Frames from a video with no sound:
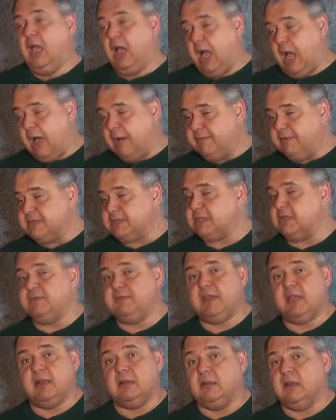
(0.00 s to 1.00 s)
Obviously, if
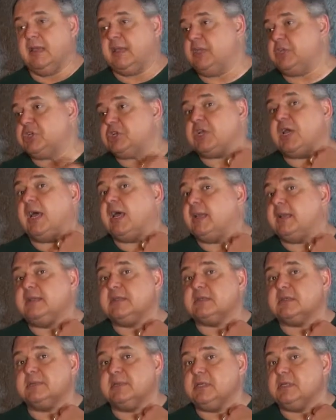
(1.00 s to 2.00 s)
you get a lucky shot and
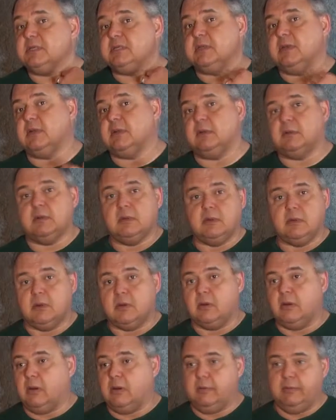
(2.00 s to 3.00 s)
hit somebody's jugular
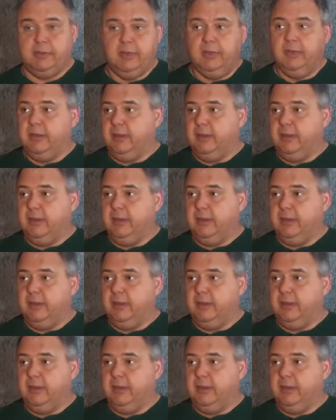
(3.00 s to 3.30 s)
or,